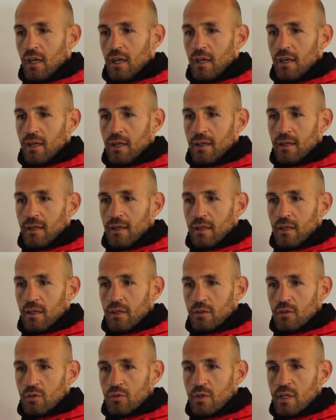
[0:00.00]
uh,
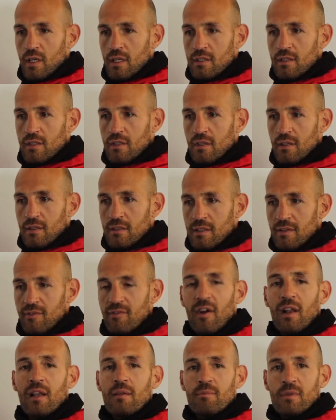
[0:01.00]
great
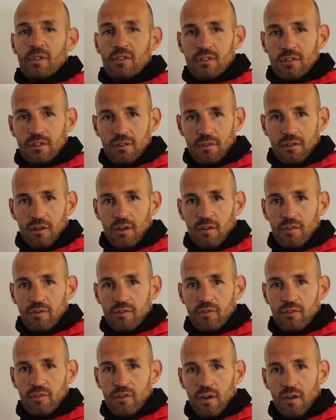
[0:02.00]
development
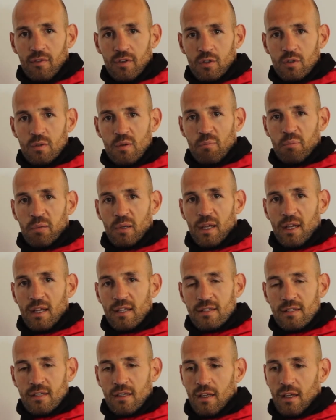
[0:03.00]
of, of a group of
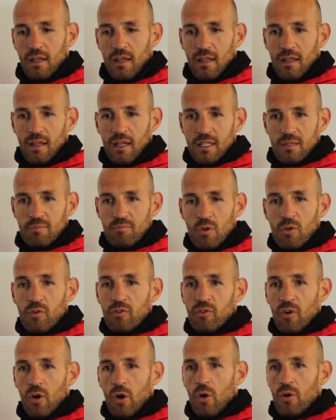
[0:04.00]
players that's moved
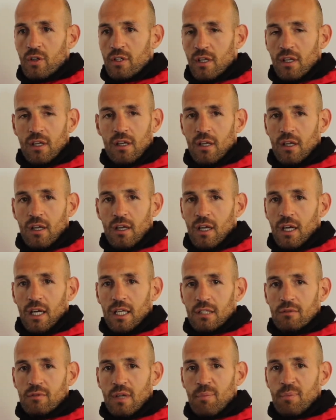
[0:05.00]
forward at a, at
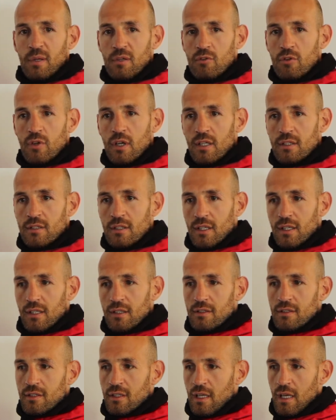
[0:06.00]
a rapid rate.
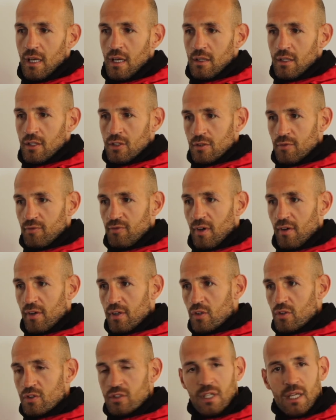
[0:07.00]
And there's some very
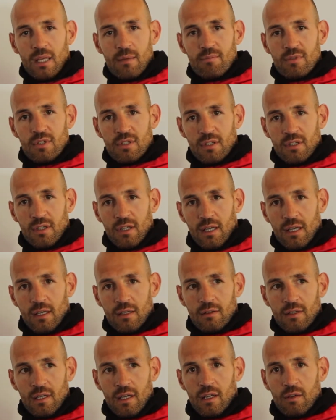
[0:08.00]
good teams
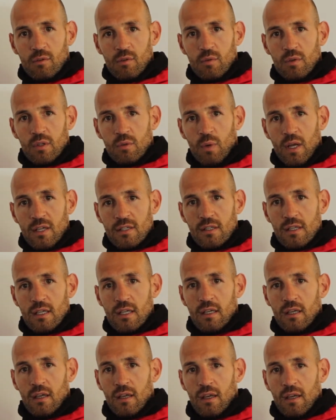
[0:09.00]
in uh, the West
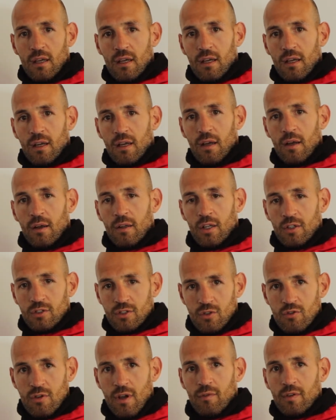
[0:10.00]
League. Uh, lots
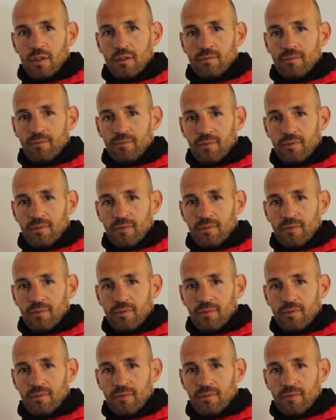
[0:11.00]
of travelling,